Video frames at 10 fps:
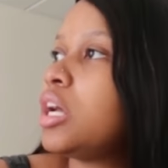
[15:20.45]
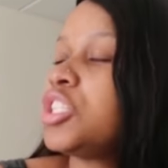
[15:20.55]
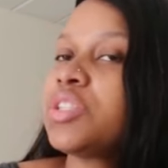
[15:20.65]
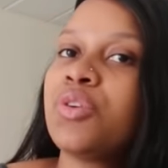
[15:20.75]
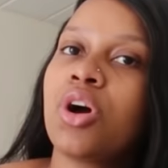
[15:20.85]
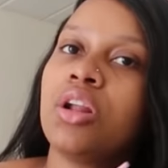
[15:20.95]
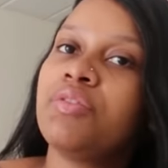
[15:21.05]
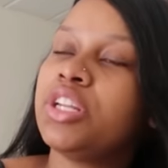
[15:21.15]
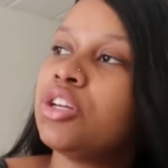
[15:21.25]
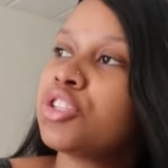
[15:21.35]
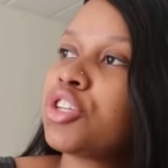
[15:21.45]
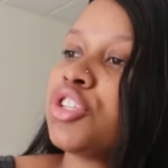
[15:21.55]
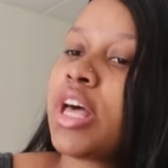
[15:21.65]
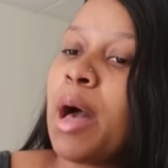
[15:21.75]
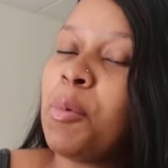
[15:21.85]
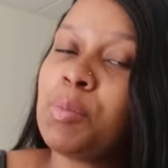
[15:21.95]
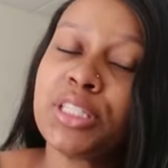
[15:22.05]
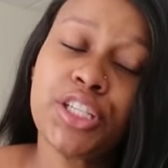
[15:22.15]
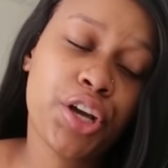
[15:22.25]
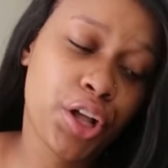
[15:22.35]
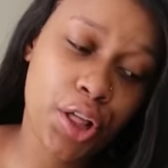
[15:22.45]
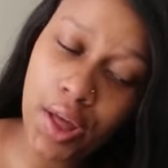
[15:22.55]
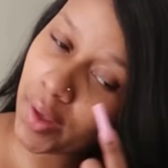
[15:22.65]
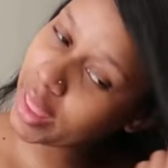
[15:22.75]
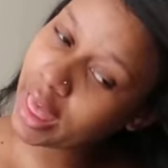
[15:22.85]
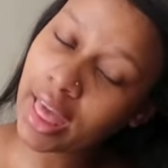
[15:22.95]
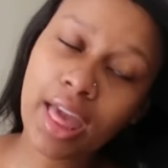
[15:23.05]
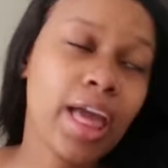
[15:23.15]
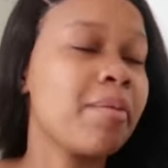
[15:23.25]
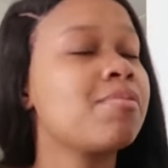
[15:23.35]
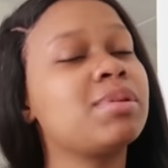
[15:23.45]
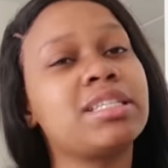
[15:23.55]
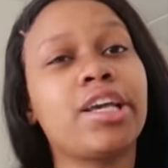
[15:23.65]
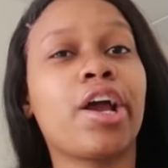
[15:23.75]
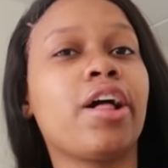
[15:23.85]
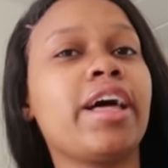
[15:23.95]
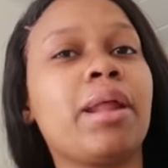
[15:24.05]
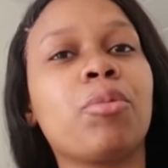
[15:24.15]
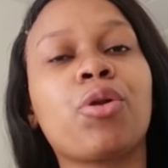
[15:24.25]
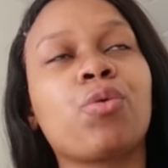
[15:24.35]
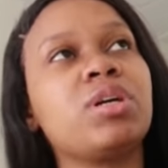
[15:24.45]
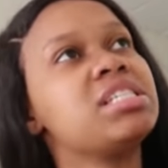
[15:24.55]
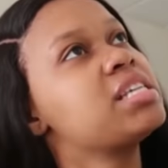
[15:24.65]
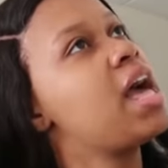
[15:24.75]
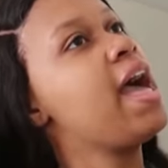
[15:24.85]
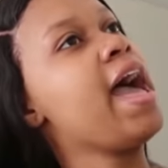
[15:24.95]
just for convenience because i'm a busy girl okay i'm a busy girl and i'm not always